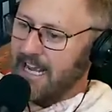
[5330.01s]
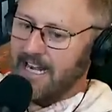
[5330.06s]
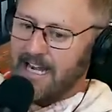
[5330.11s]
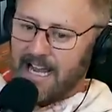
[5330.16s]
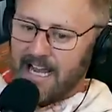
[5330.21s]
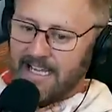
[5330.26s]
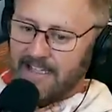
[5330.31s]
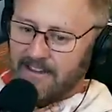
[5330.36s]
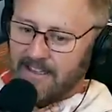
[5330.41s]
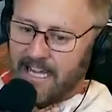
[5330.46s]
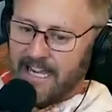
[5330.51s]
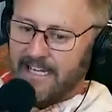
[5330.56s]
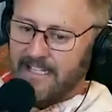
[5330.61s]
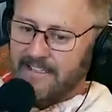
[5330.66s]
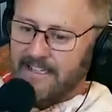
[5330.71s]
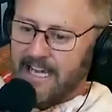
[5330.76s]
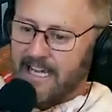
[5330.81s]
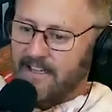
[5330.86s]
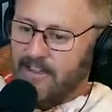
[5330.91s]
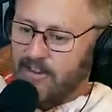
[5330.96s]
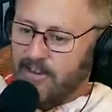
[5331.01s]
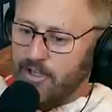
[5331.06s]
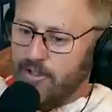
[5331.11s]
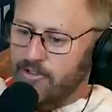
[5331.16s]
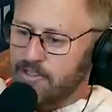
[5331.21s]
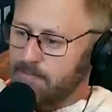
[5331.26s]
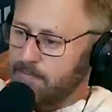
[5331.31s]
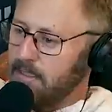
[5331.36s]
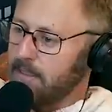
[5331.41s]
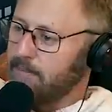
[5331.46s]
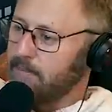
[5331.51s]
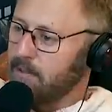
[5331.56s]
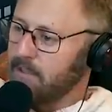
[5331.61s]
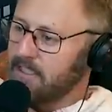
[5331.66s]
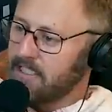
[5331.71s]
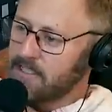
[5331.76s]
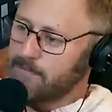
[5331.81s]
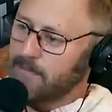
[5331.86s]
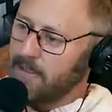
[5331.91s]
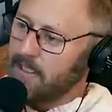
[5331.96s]
and I like that those people
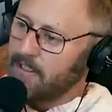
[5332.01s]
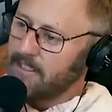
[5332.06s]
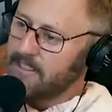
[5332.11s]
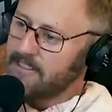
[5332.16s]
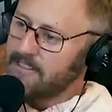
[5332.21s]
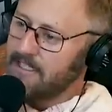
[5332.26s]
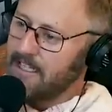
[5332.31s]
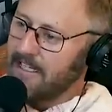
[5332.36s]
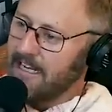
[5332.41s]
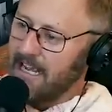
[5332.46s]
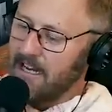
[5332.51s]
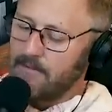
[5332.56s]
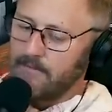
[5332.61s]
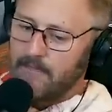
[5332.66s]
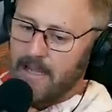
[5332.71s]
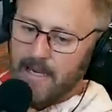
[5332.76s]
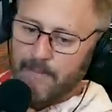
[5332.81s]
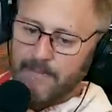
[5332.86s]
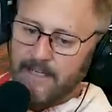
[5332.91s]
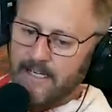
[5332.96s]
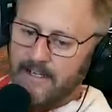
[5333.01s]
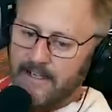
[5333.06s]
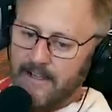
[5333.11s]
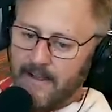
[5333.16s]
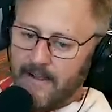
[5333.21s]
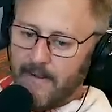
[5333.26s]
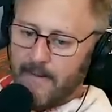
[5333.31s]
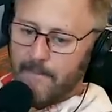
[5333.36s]
experienced it, and maybe